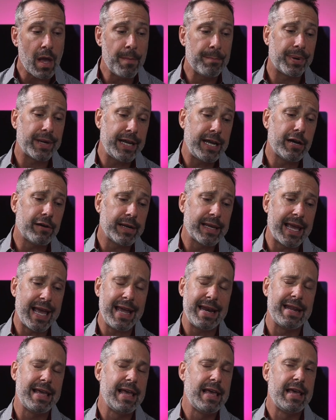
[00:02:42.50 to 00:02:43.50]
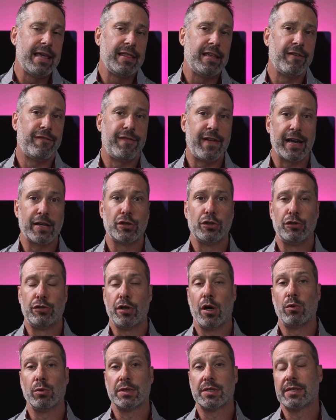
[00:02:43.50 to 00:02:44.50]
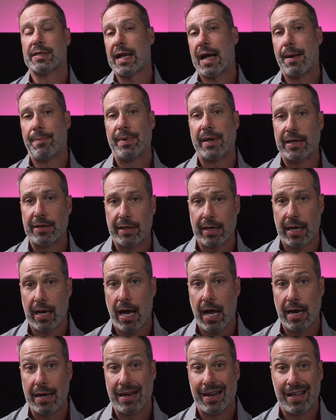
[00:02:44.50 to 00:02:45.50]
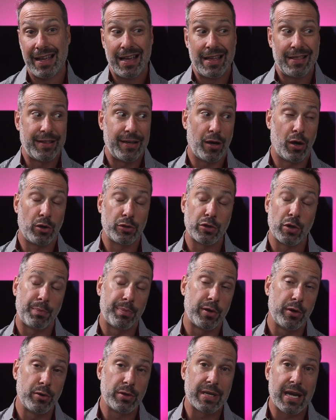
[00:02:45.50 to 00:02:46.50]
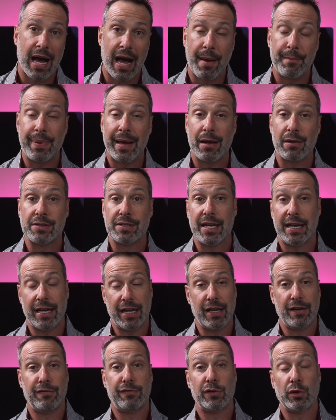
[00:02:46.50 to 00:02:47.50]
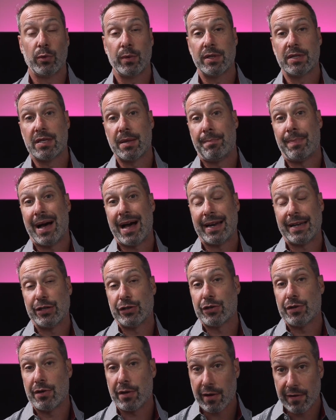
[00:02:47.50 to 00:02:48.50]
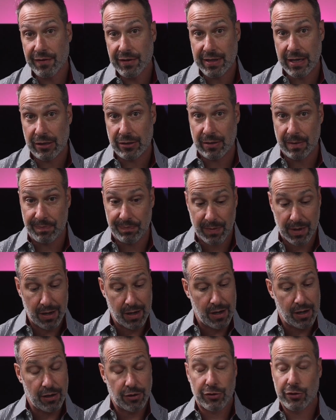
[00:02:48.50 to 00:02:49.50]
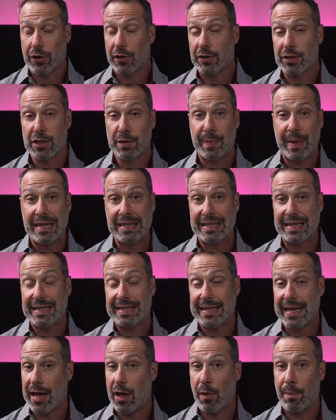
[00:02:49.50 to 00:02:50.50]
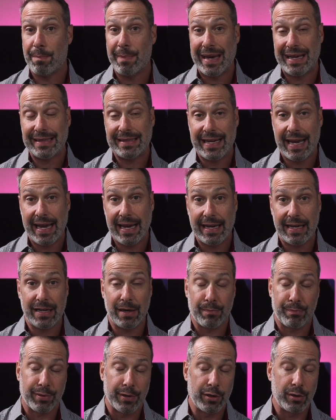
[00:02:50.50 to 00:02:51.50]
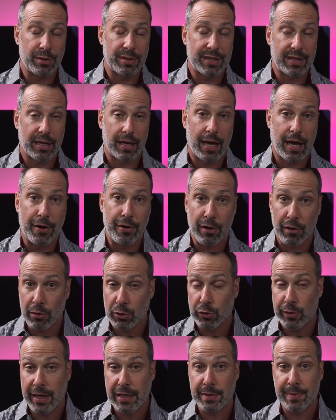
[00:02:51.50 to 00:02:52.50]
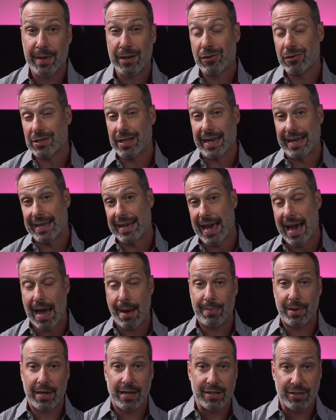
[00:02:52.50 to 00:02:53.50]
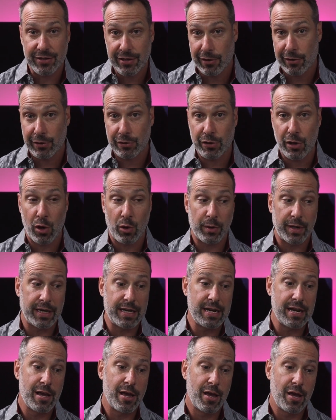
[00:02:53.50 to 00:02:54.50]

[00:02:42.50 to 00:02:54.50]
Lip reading: But here again, the effects don't stop in the gut. They also produce compounds that influence the body's nerve system. Certain species help maintain and produce neurotransmitters like GABA and serotonin,